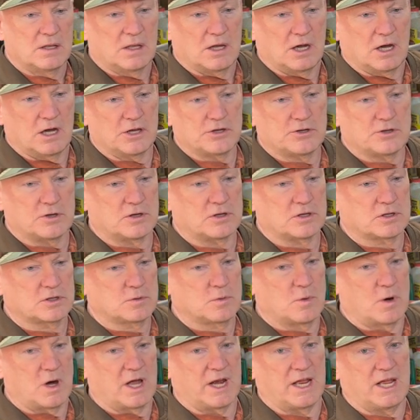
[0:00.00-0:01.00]

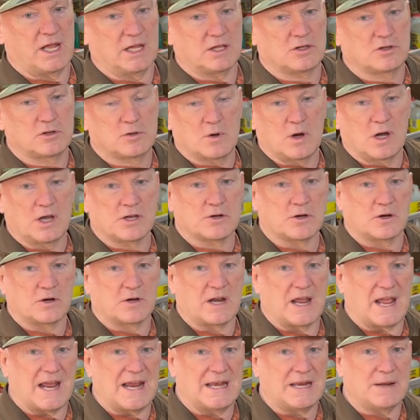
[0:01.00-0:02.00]
120,
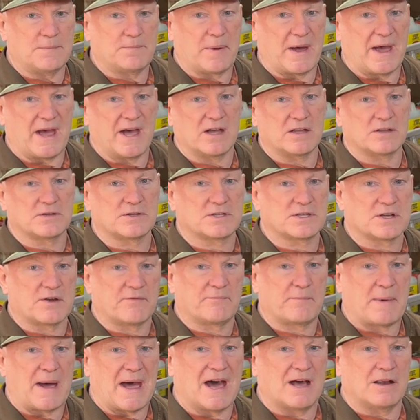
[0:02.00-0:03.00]
280 pounds of
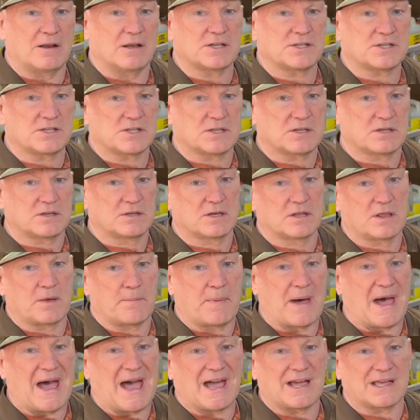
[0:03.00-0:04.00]
ballast to the
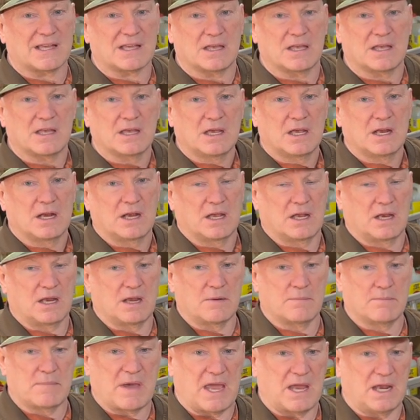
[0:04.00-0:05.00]
back, and
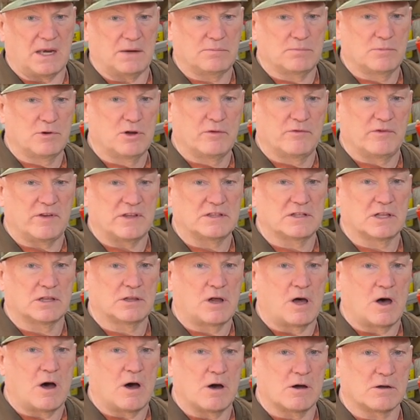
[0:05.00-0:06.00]
it made moving the
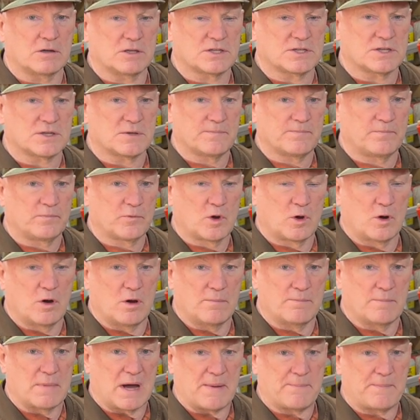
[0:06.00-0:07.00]
logs
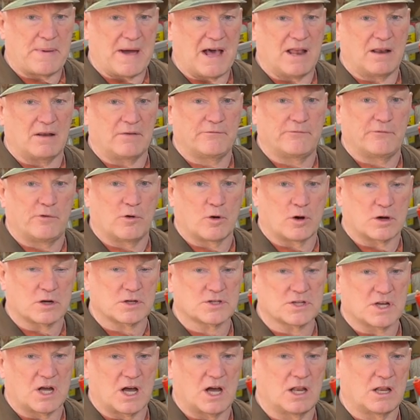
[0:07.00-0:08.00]
on my pallet
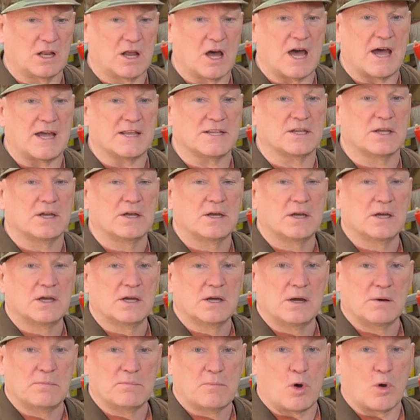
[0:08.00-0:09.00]
forks a lot
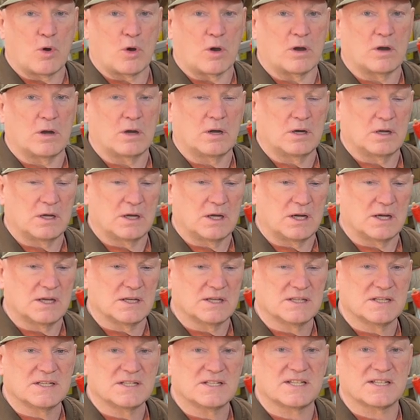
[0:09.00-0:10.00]
more
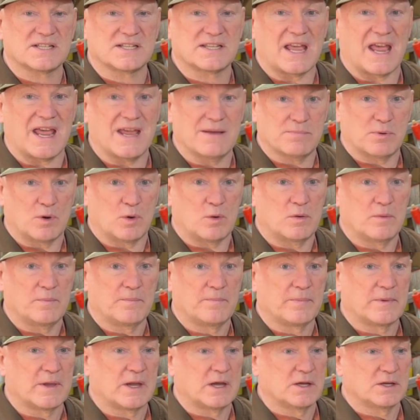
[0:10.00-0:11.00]
stable.
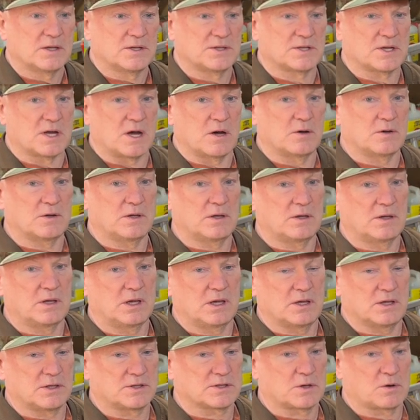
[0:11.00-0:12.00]
So
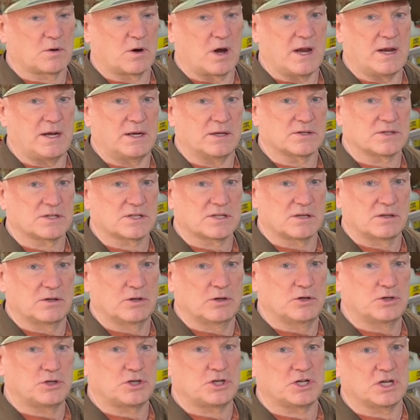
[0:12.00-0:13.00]
it's great
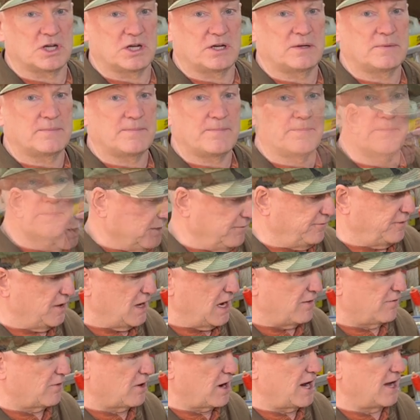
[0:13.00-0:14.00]
solution. If you
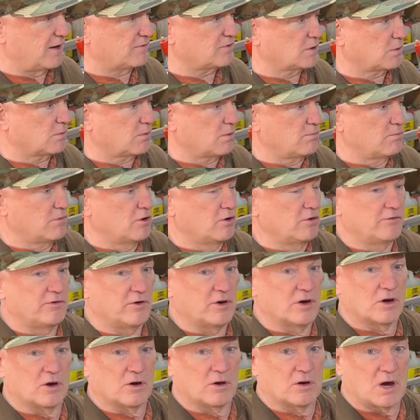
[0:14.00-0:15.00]
ever have to remove
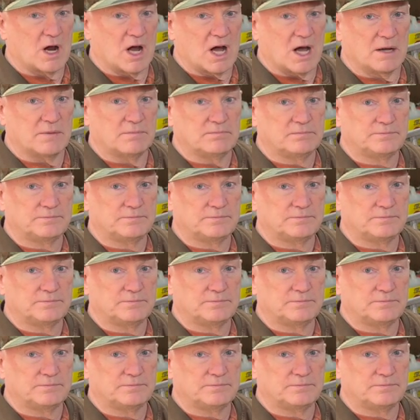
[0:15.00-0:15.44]
your uh,